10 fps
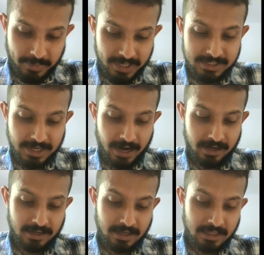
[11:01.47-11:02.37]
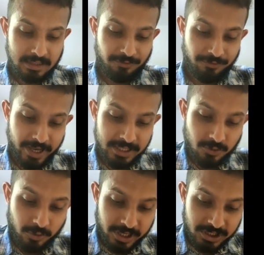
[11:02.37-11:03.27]
means that the phase
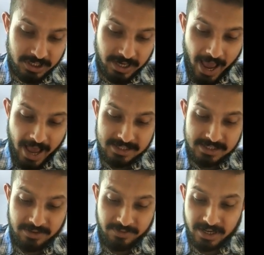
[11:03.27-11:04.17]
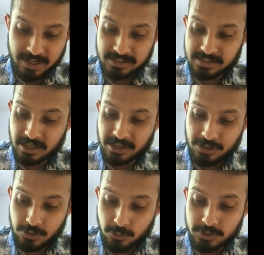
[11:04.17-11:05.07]
rotation has given us a
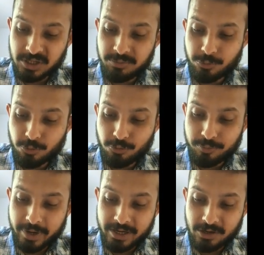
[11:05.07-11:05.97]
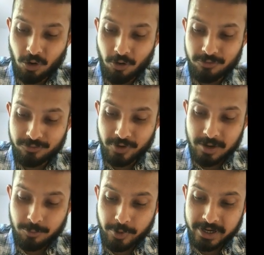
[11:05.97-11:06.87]
huge improvement of
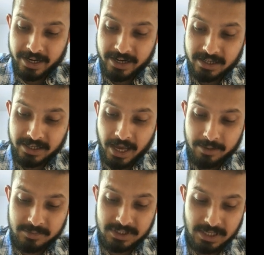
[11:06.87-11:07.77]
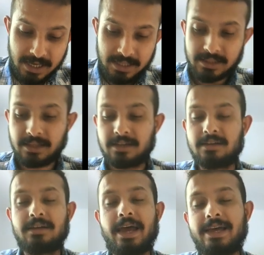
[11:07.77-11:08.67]
1.8 times
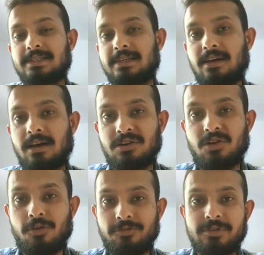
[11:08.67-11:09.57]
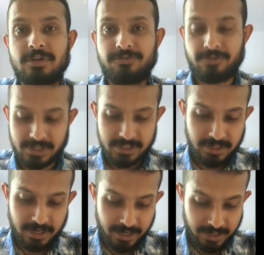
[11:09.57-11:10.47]
the SNR of first
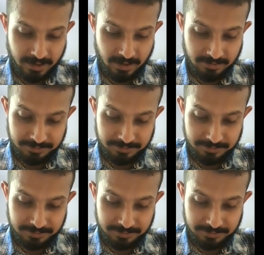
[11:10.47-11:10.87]
antenna.